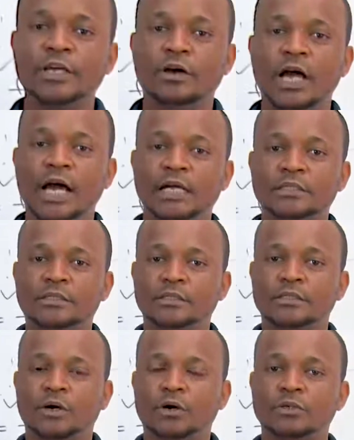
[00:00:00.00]
your
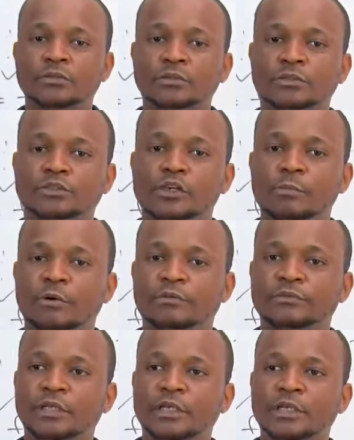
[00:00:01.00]
hands on some
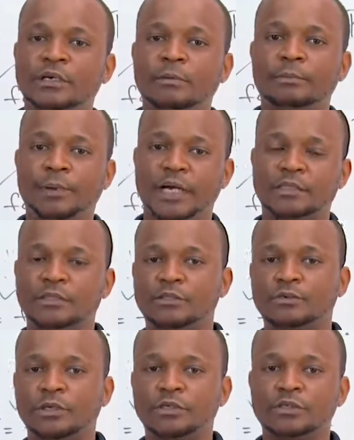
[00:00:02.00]
of the practice
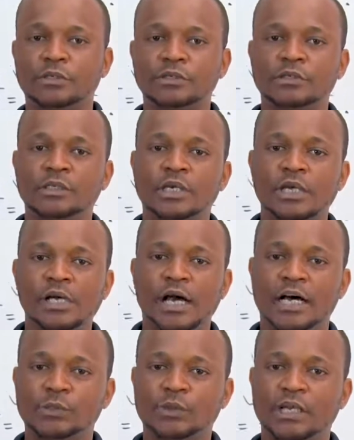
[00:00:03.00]
questions,
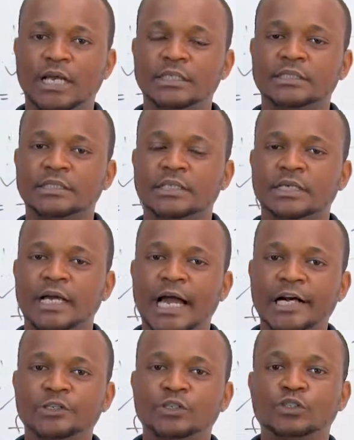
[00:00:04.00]
as well as
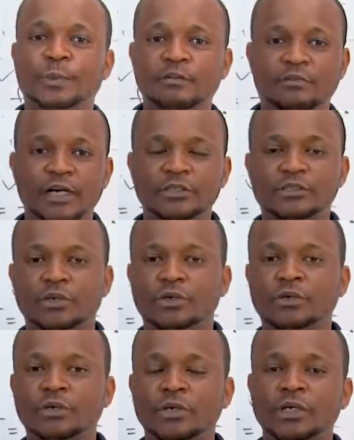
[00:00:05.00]
ask your supervisor
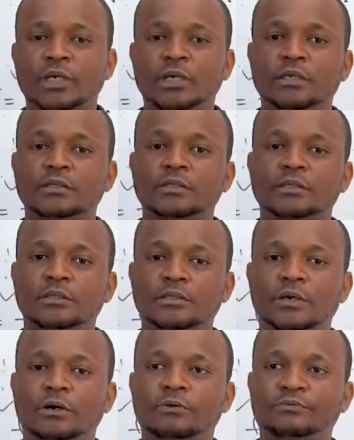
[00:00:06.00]
in
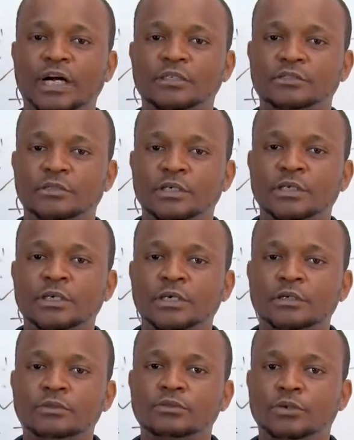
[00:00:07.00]
your factory
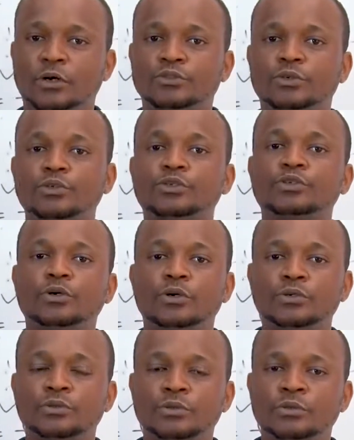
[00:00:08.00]
to also show
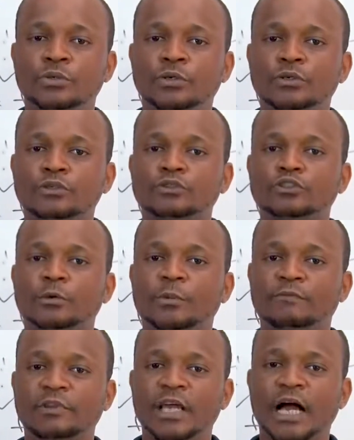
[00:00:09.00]
you some
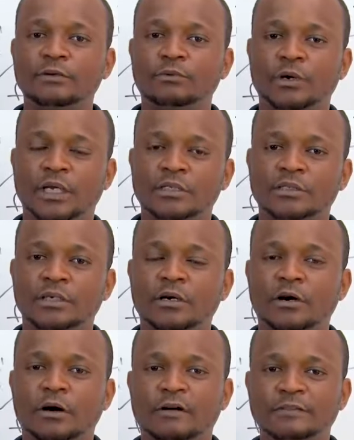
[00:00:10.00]
of the hardwares
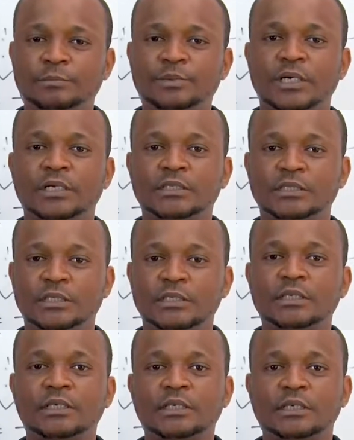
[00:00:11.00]
of the PLC
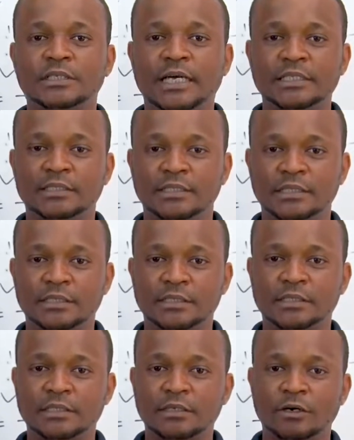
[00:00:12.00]
that
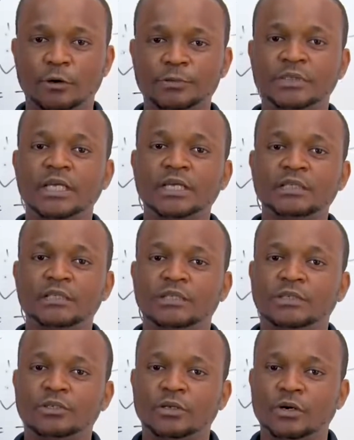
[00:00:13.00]
is obtained
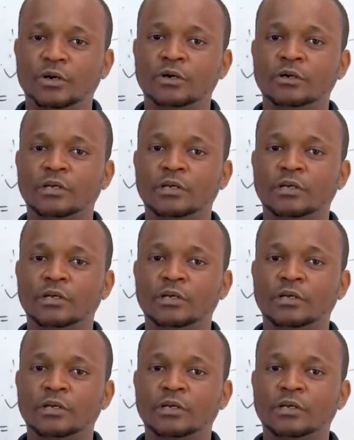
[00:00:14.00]
in your